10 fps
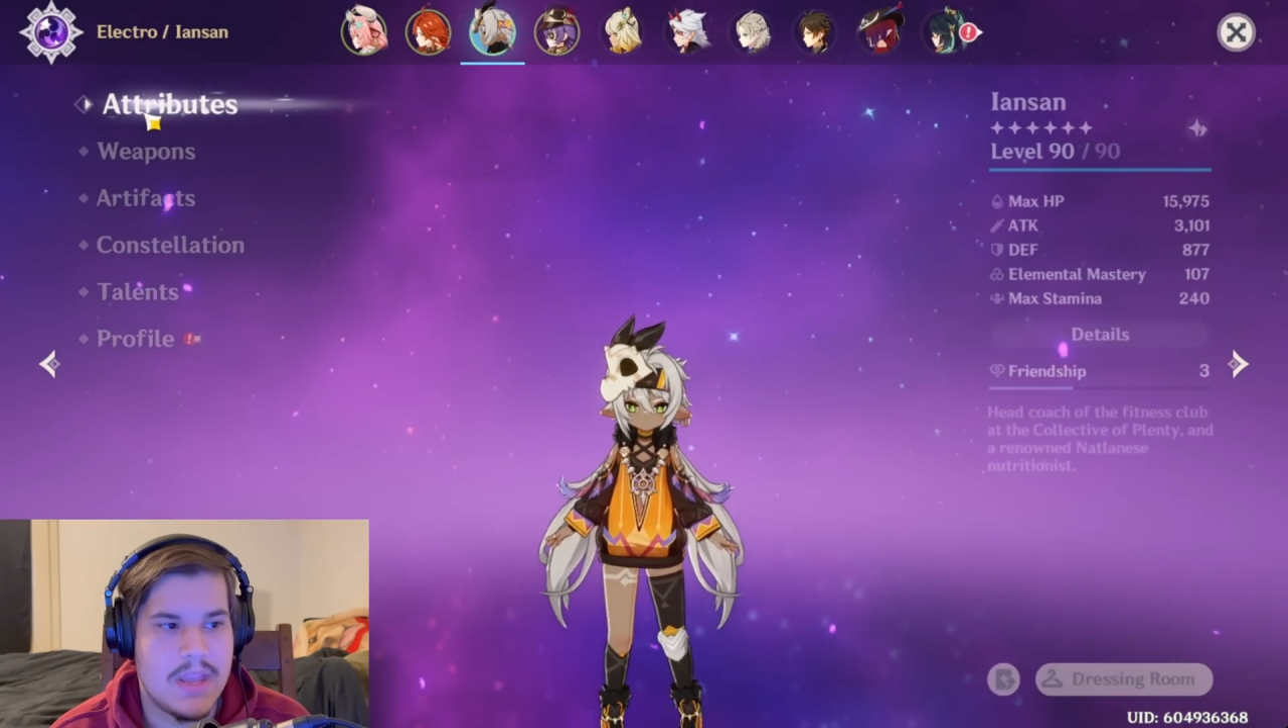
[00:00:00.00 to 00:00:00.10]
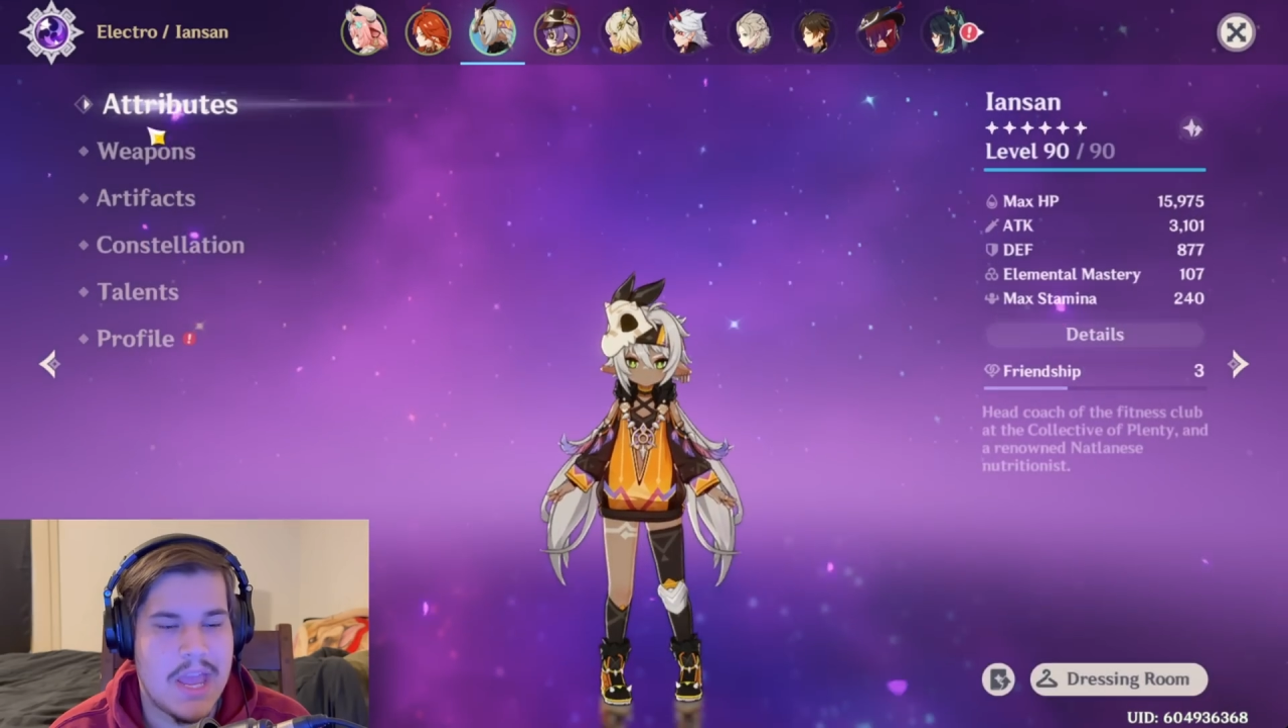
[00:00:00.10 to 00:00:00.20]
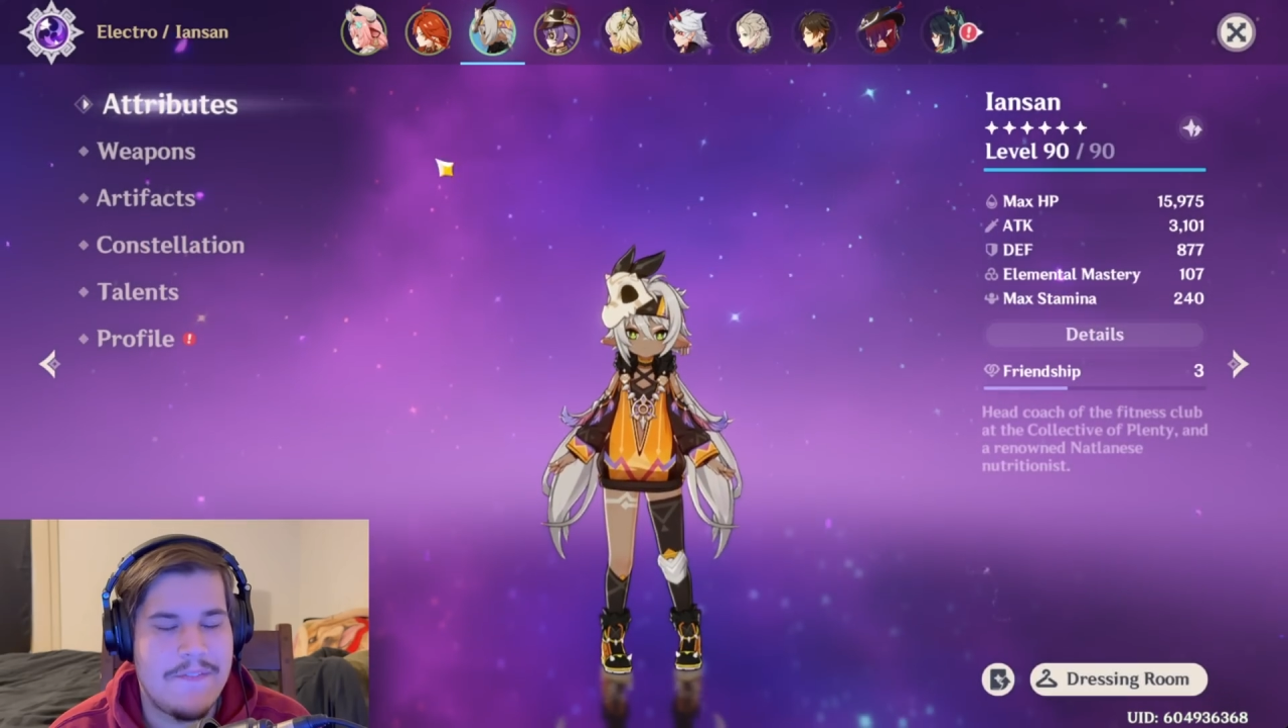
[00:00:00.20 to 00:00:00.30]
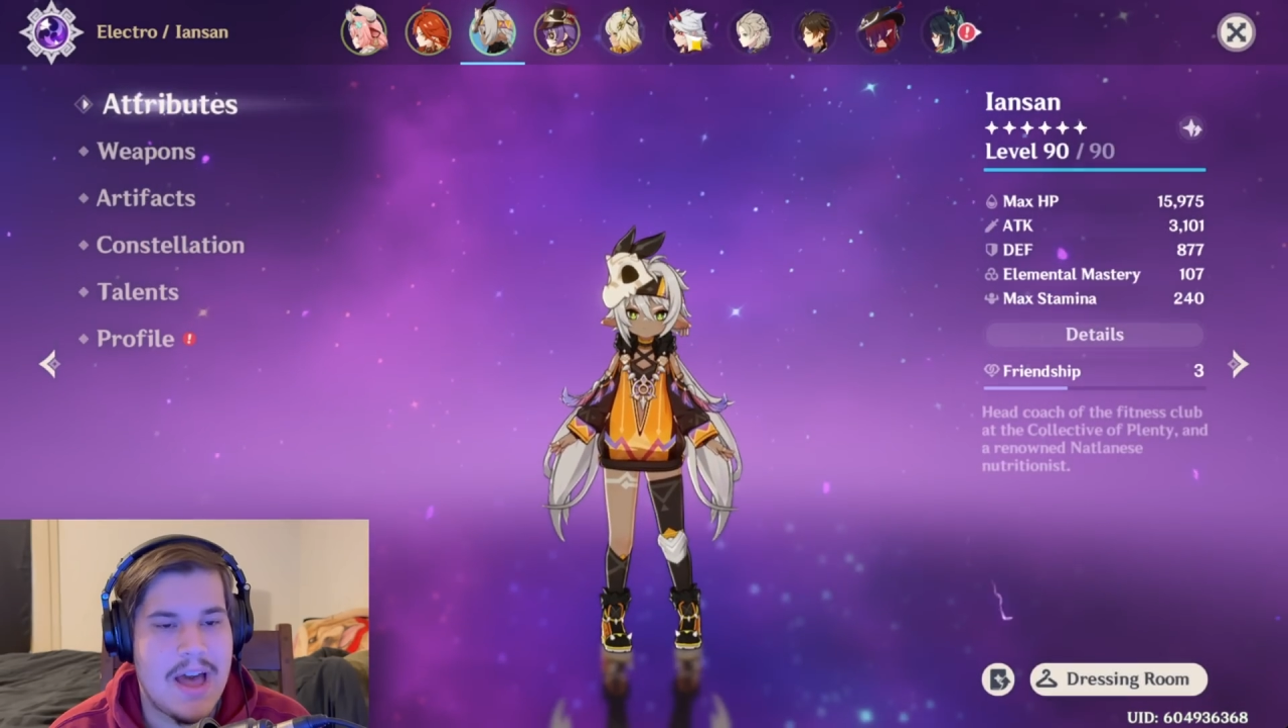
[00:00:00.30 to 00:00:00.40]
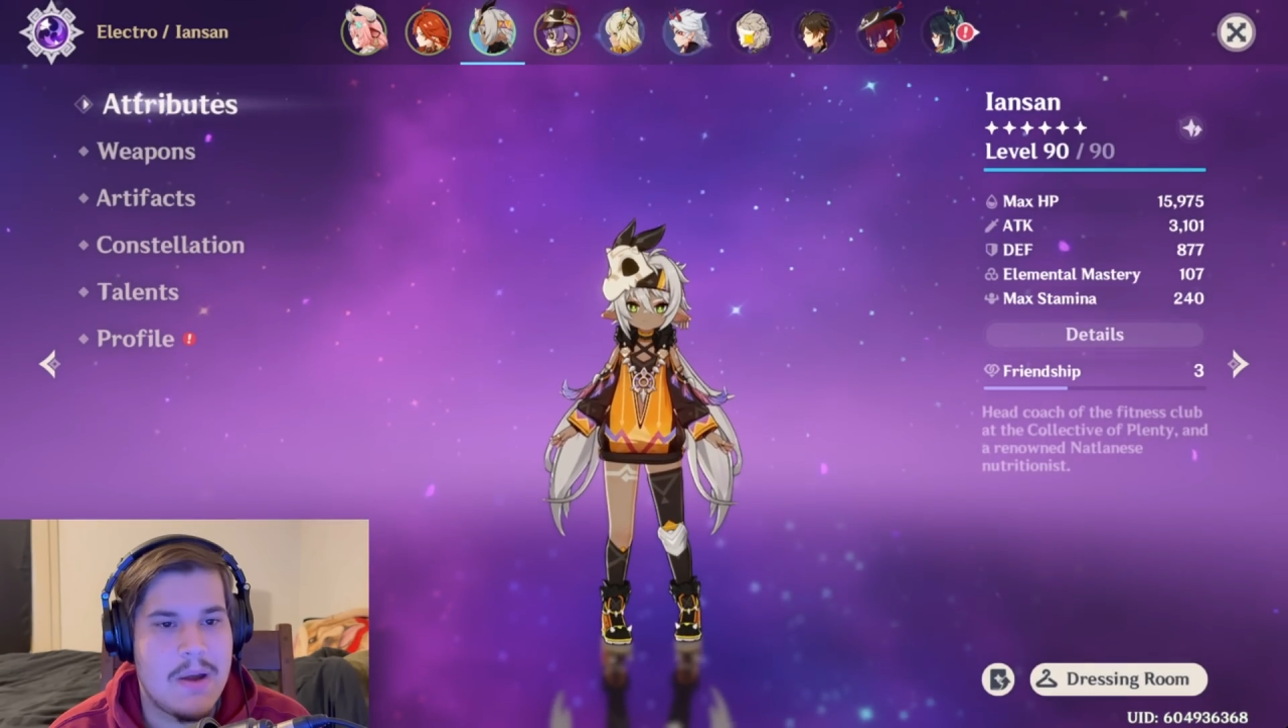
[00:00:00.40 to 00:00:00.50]

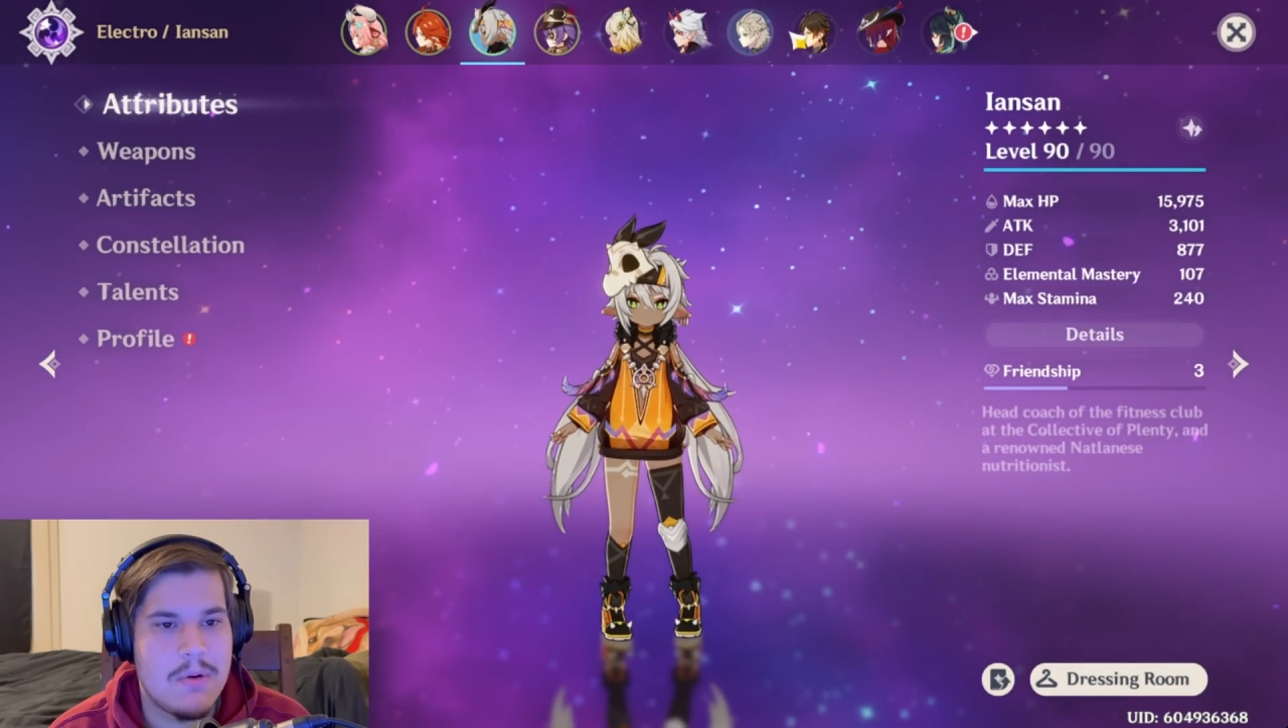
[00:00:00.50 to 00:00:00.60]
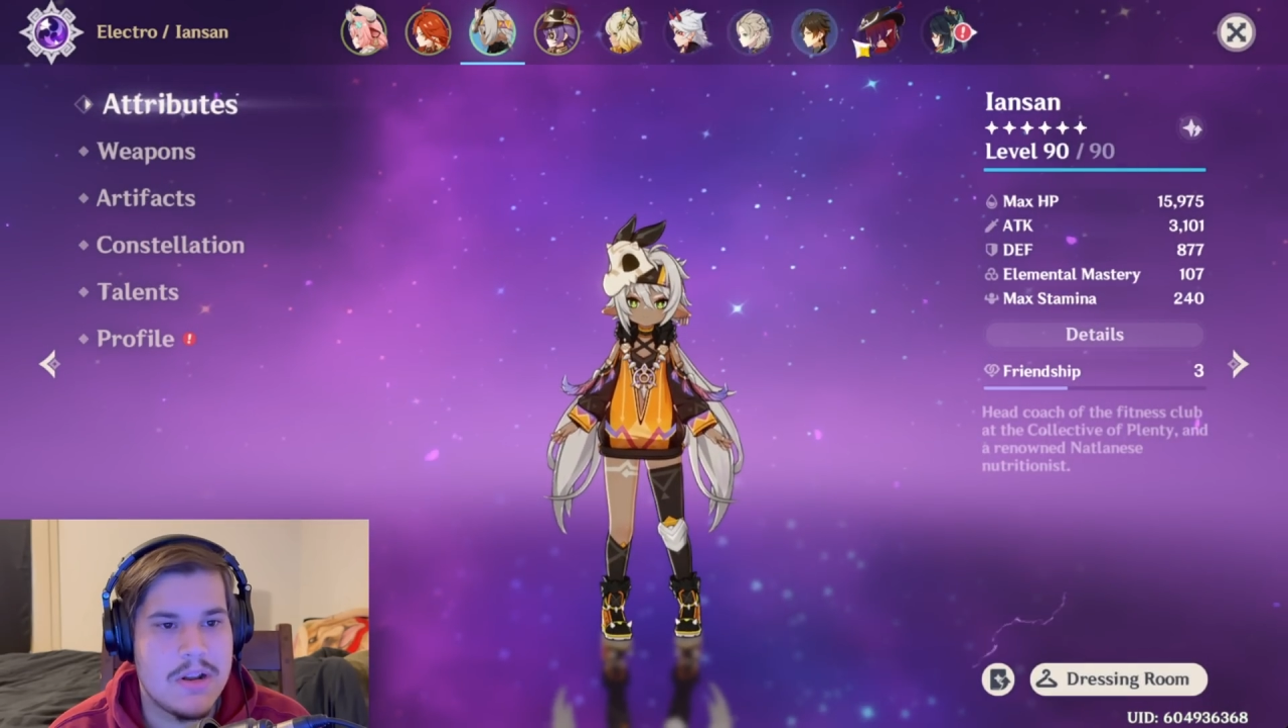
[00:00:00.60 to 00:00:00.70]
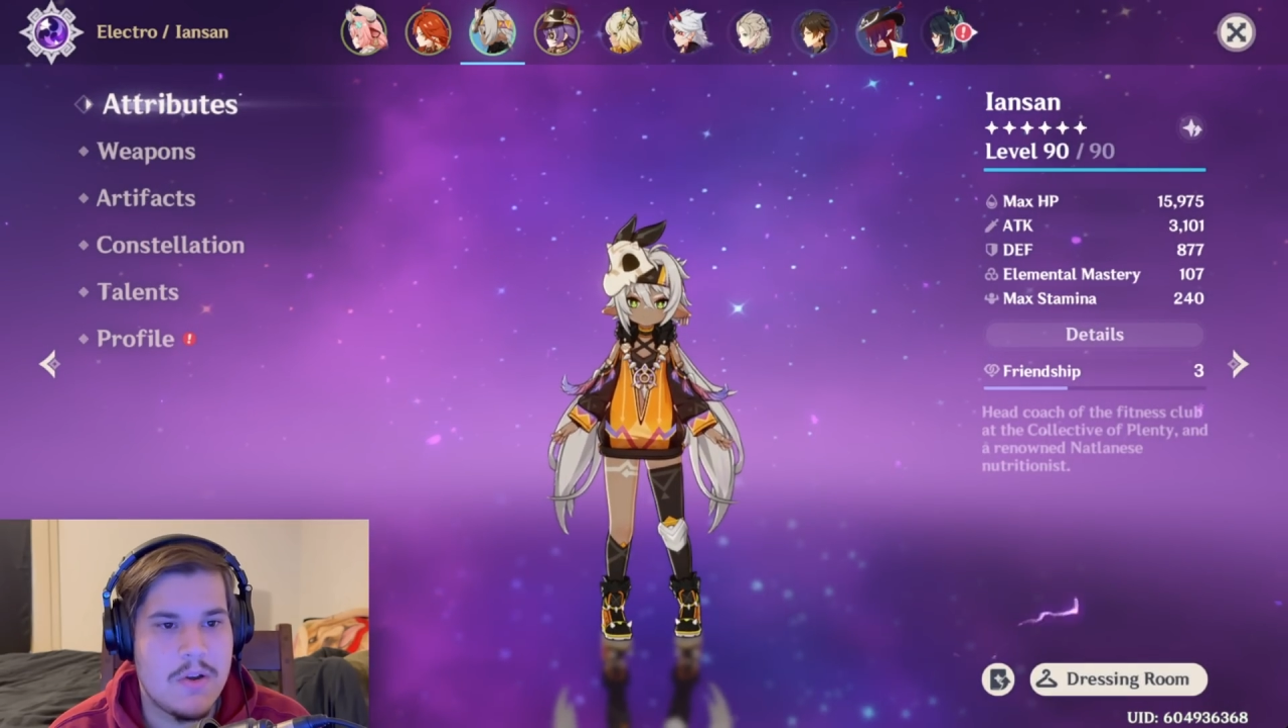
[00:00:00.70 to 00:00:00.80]
if I were to